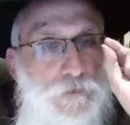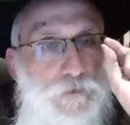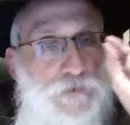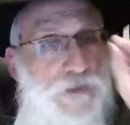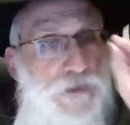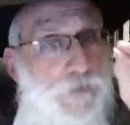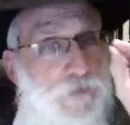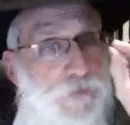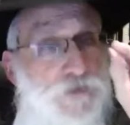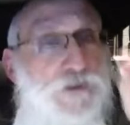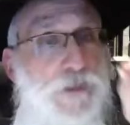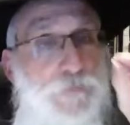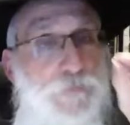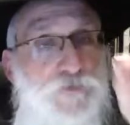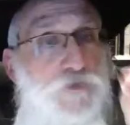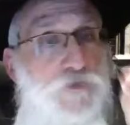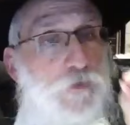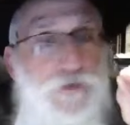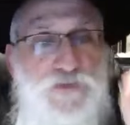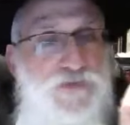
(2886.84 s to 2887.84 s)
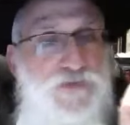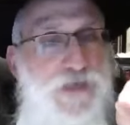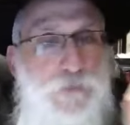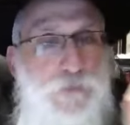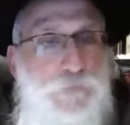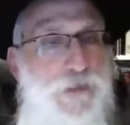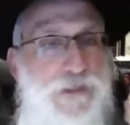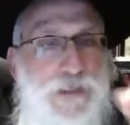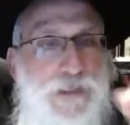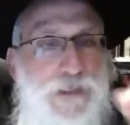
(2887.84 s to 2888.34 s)
The Rebbe Rashab saw he's not
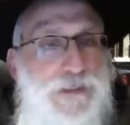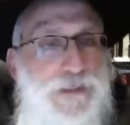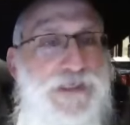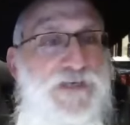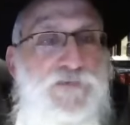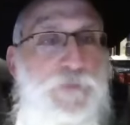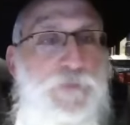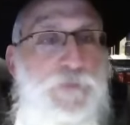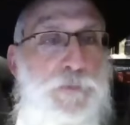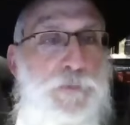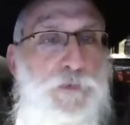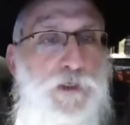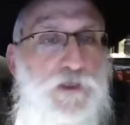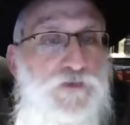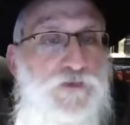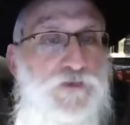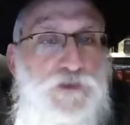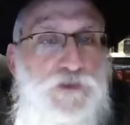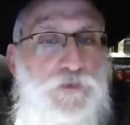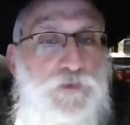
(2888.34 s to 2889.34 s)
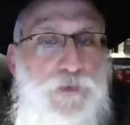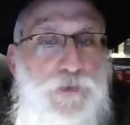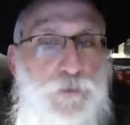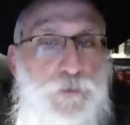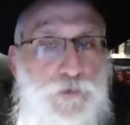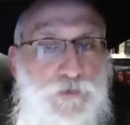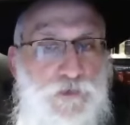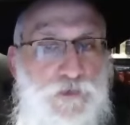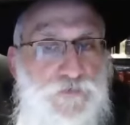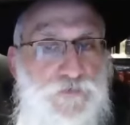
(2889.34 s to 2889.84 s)
ready. I can give him a bracha. It's going to be
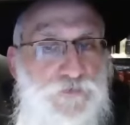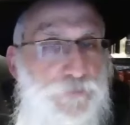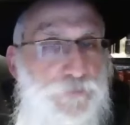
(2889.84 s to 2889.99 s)
worthless.